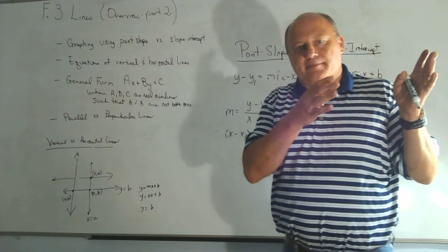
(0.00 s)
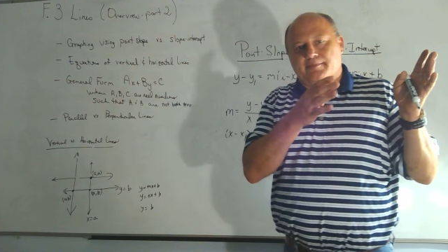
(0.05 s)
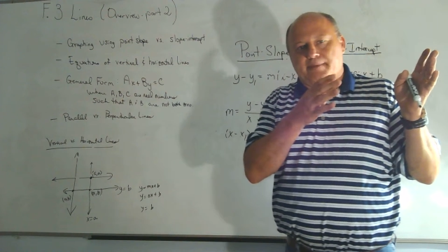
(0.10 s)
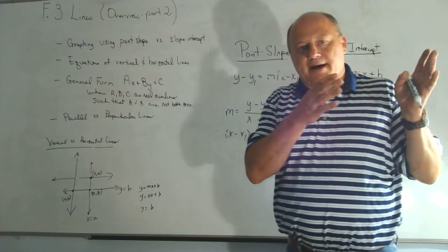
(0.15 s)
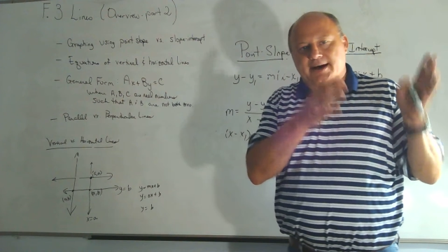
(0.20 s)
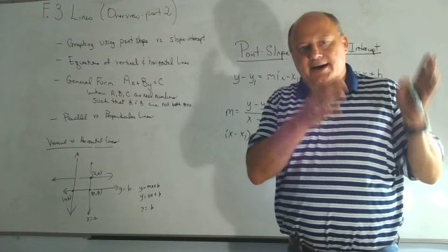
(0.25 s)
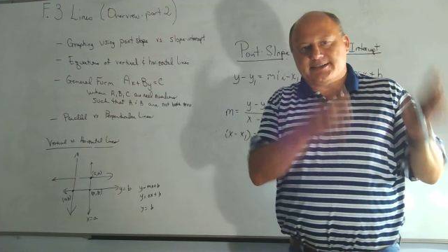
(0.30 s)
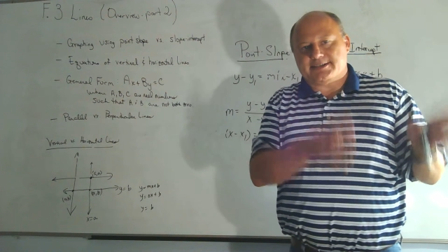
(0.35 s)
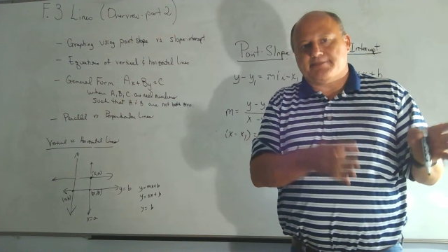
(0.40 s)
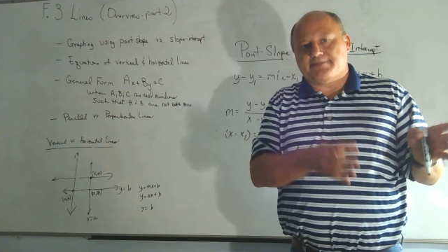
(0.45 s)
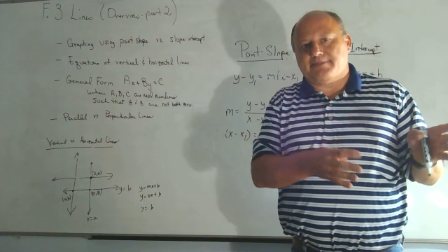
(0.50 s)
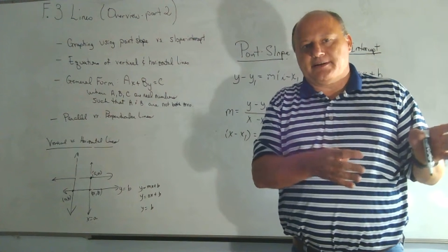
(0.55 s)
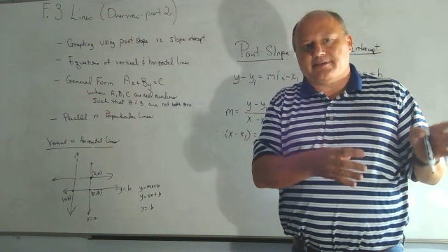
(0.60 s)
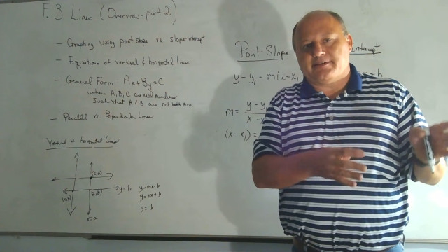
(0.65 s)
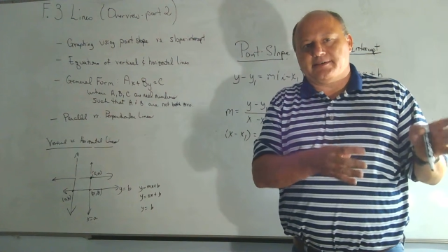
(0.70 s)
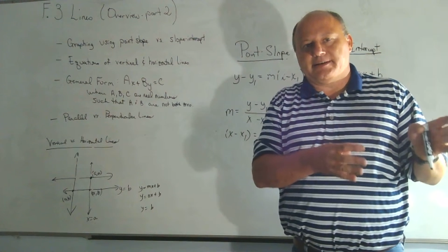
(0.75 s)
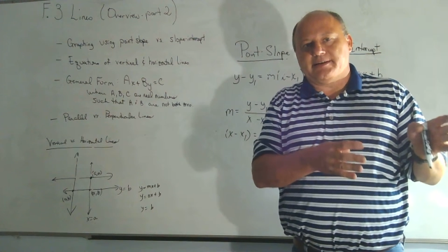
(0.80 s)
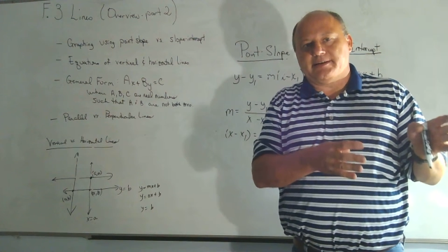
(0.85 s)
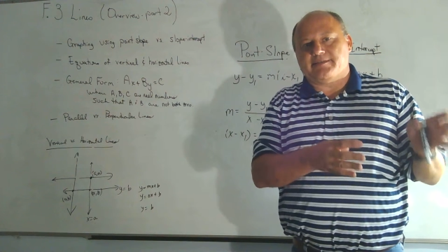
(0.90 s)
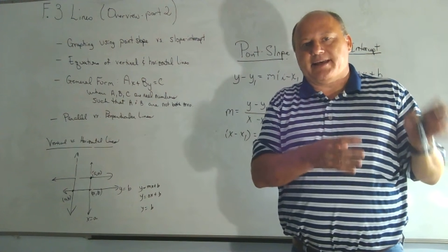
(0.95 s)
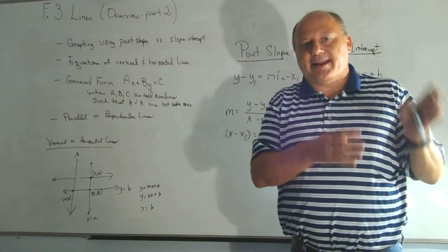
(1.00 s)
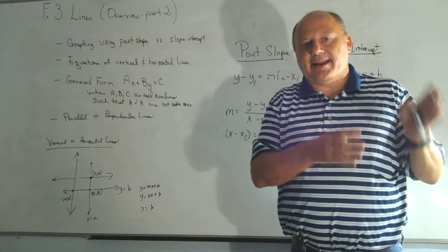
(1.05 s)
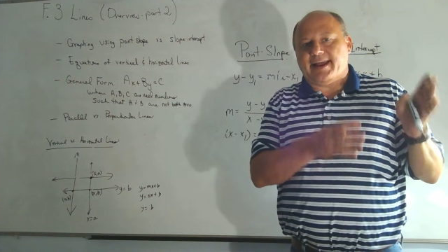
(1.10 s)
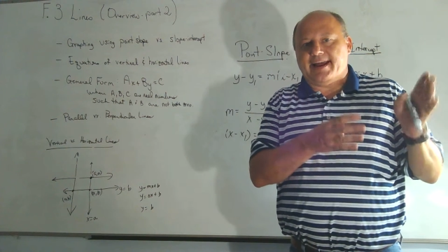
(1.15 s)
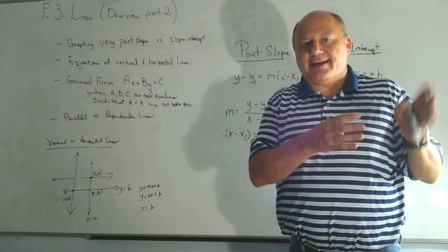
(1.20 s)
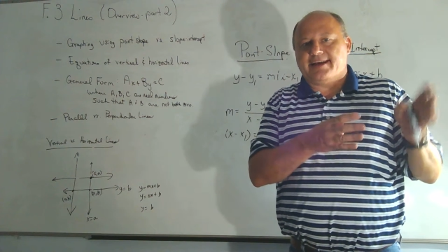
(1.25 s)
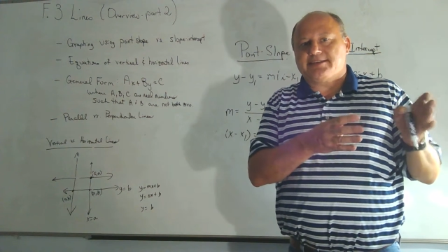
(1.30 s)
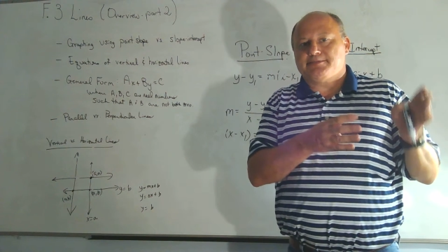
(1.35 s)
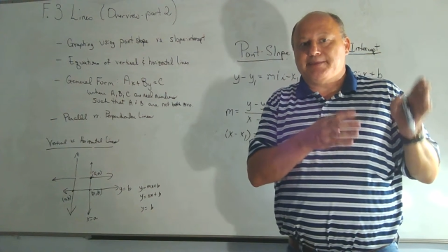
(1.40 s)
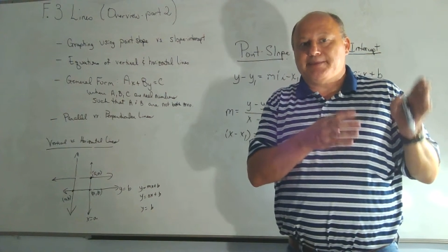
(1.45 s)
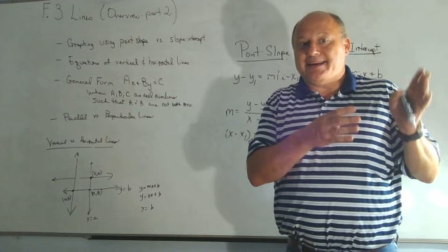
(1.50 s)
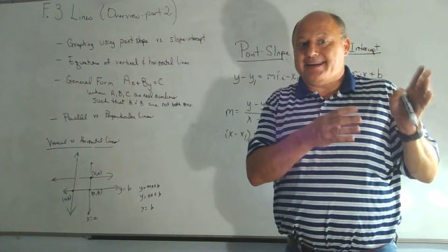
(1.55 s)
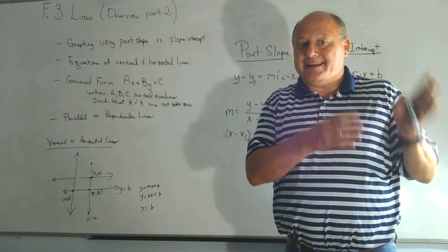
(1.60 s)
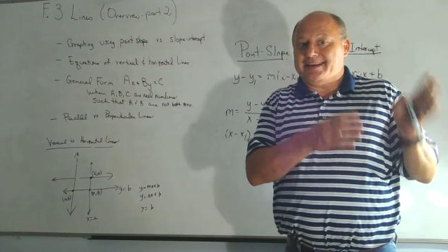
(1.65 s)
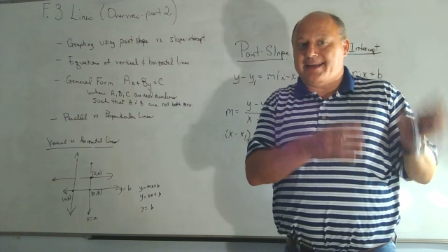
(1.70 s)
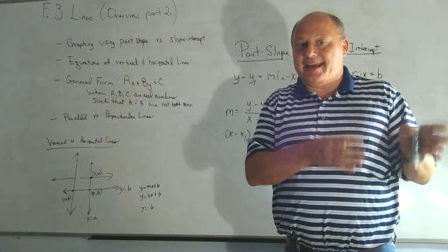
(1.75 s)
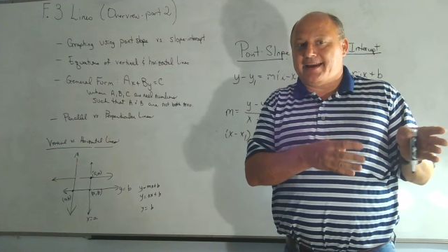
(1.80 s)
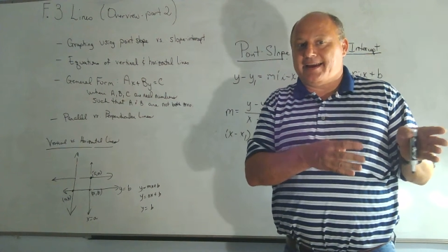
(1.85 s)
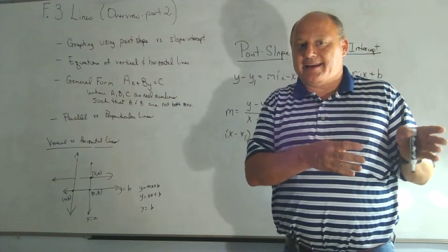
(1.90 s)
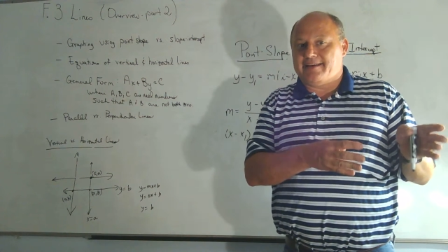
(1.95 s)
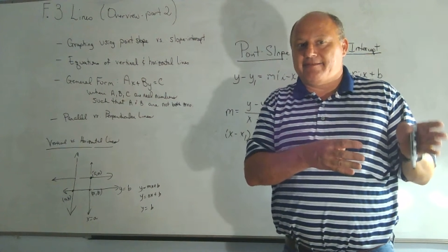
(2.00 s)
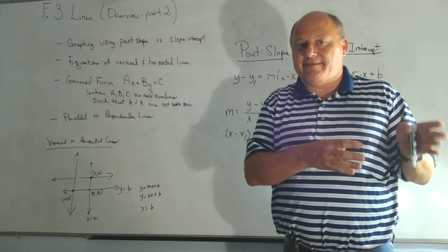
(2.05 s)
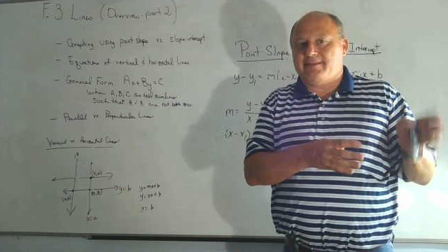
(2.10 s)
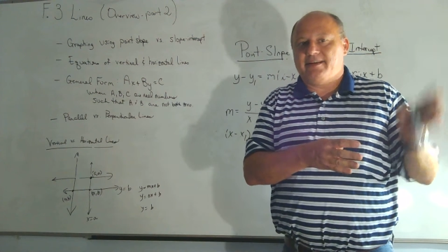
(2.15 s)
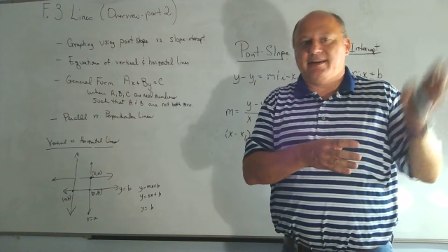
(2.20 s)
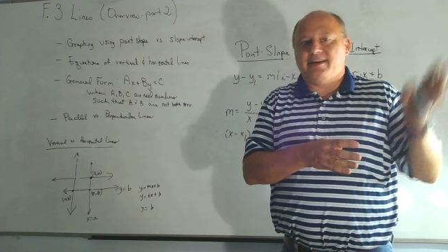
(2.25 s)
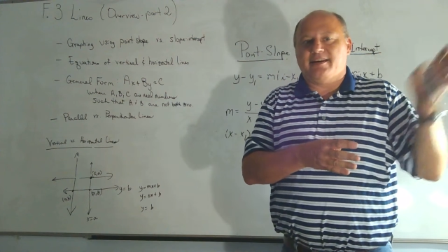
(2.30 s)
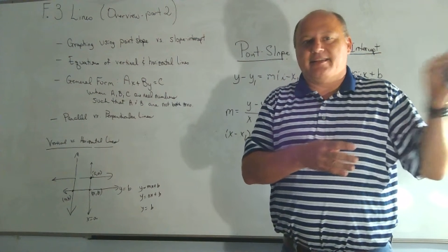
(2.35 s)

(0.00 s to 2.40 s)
possibility of that x being negative,